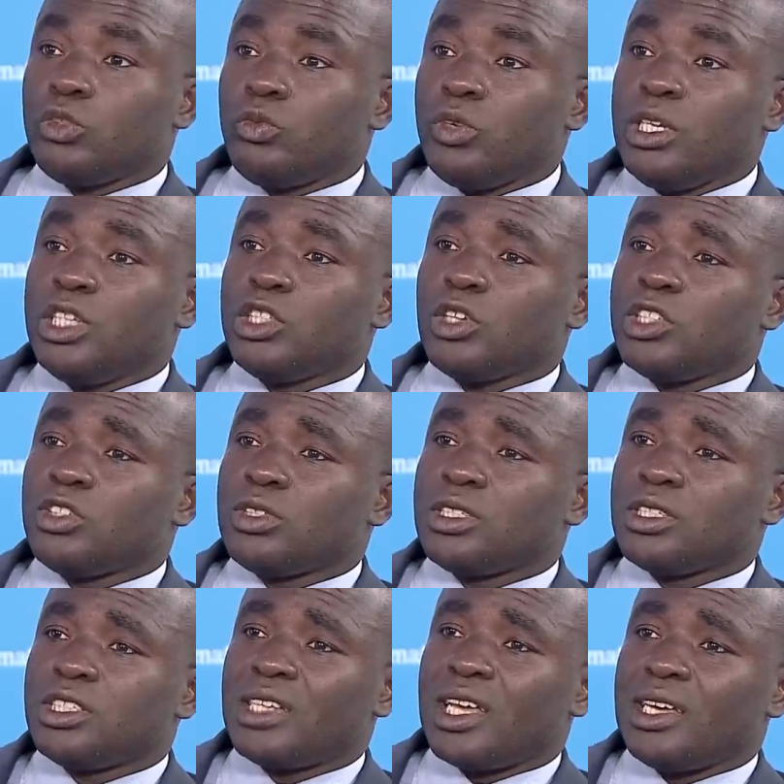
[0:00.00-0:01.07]
really tries to
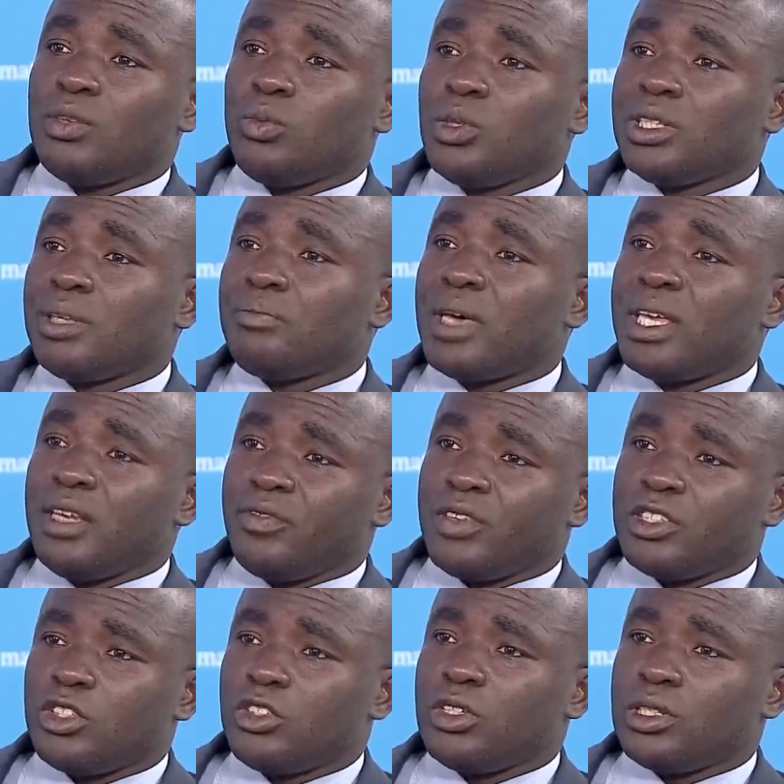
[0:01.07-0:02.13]
understand what the
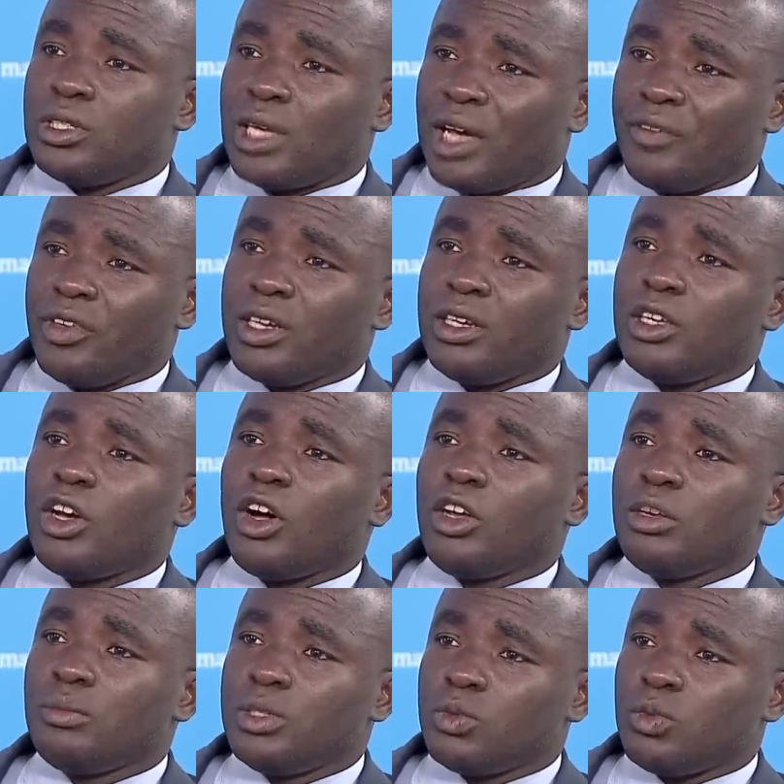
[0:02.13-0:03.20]
benefits to the African
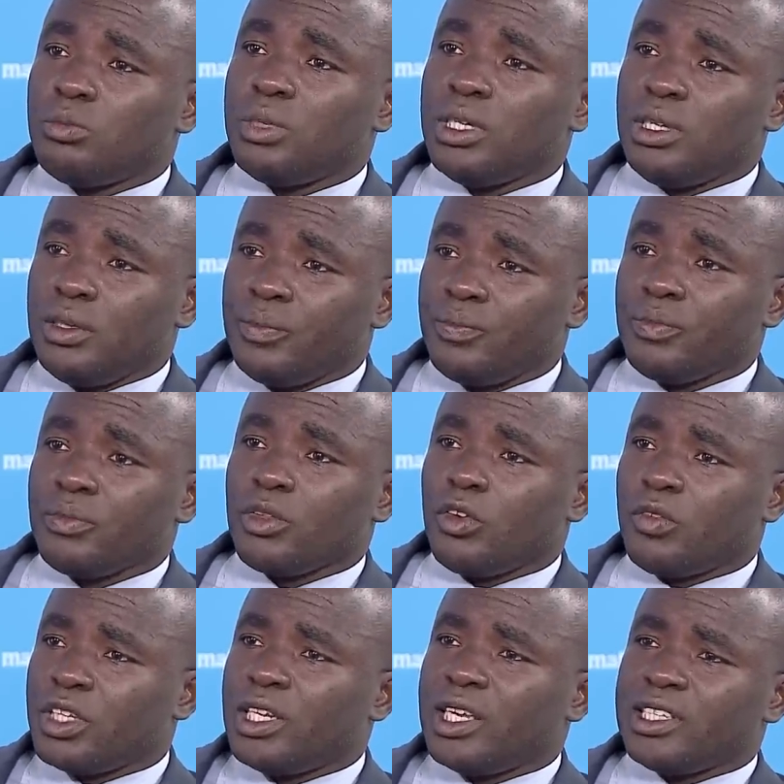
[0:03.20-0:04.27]
economies will be over
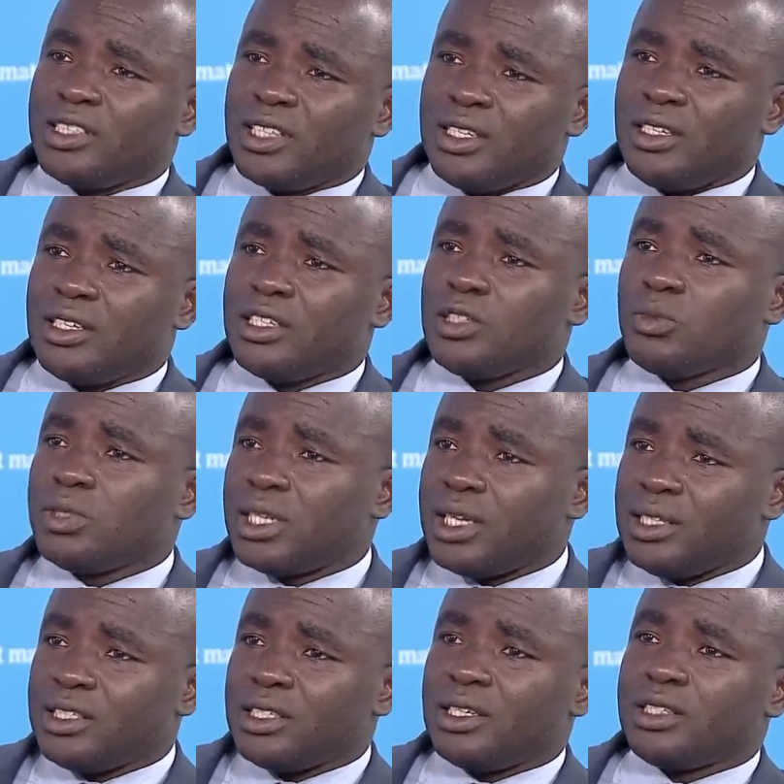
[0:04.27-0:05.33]
the next 10 years when the
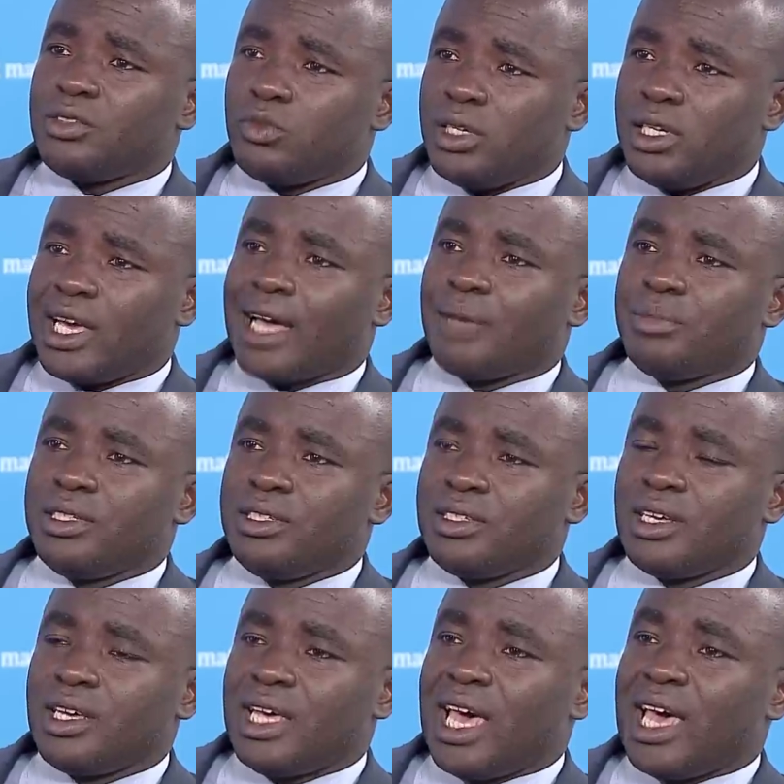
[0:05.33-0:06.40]
internet really happens.
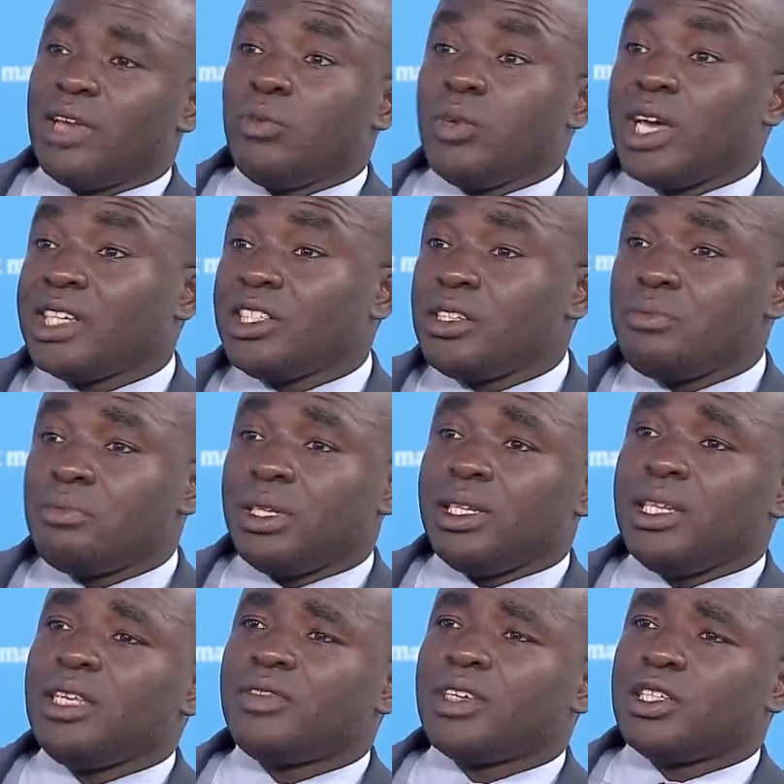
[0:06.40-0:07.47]
And we actually
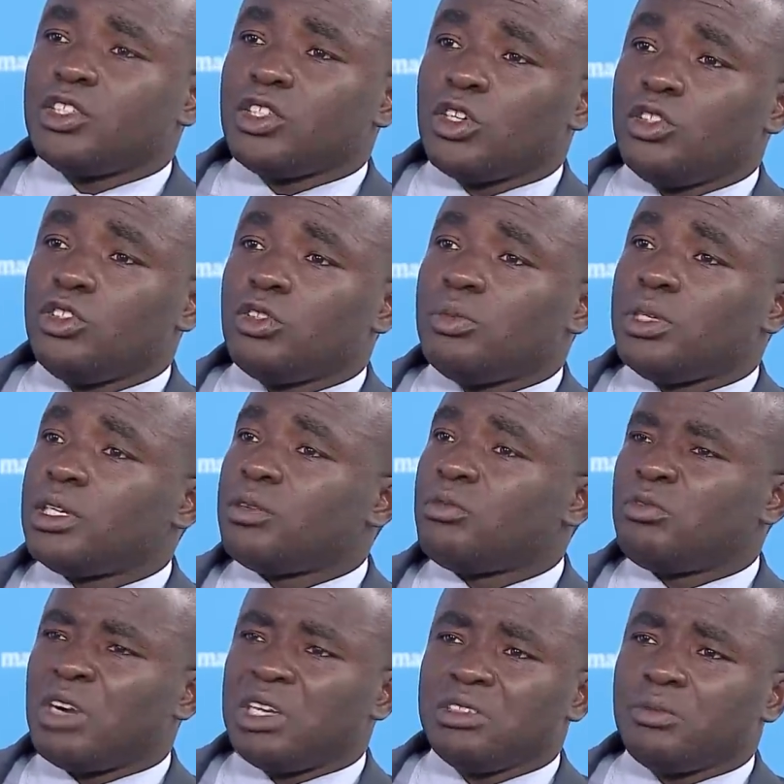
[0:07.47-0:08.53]
believe that it's going to be
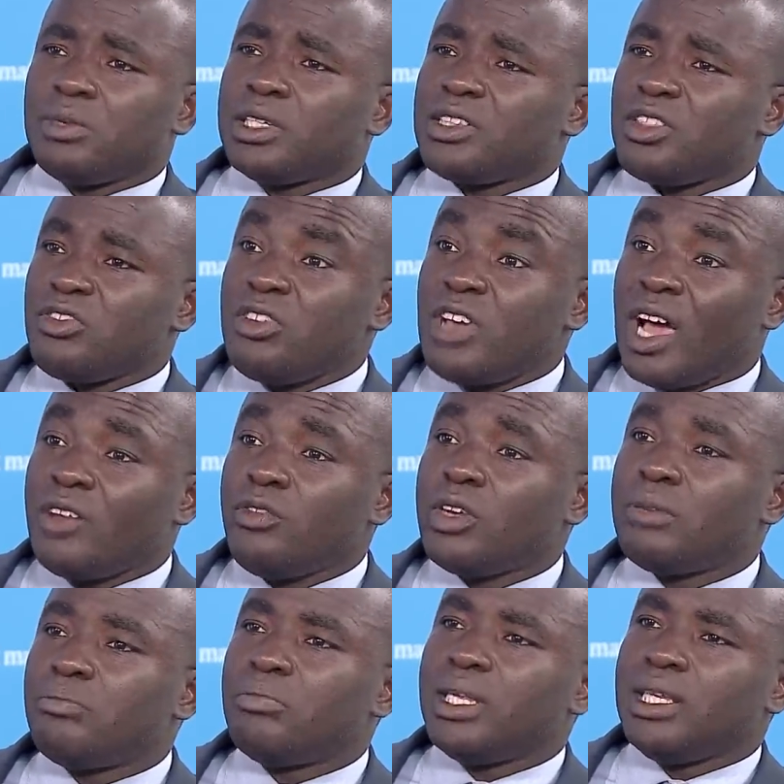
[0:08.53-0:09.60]
around about
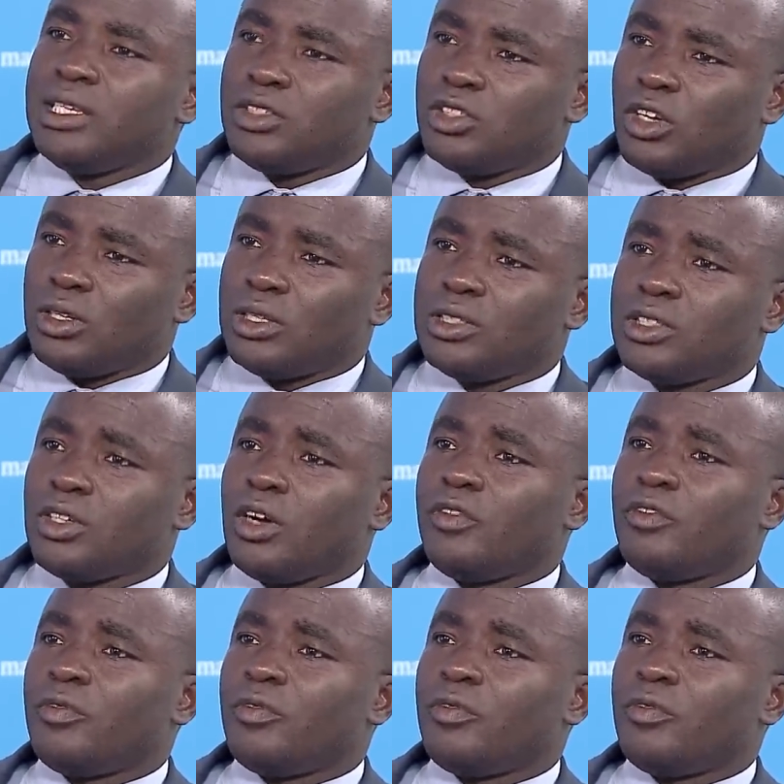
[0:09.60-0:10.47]
$300 billion of